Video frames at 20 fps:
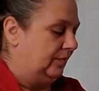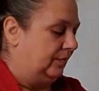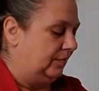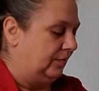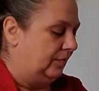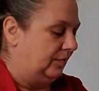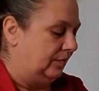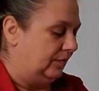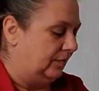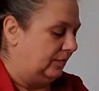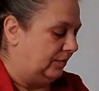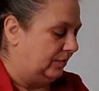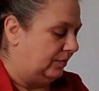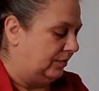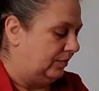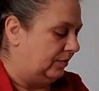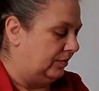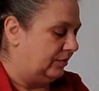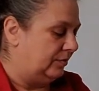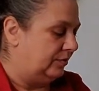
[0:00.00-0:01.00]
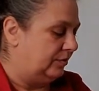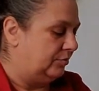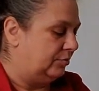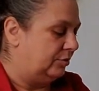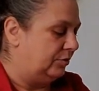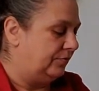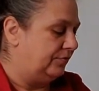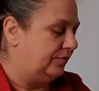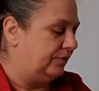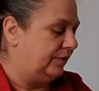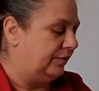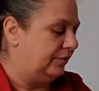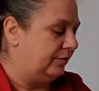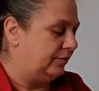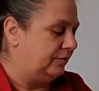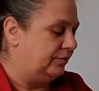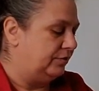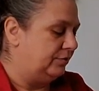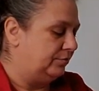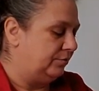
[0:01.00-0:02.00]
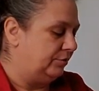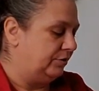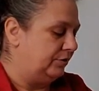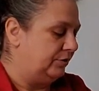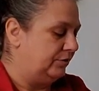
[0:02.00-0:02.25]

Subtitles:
A little bit of flour to my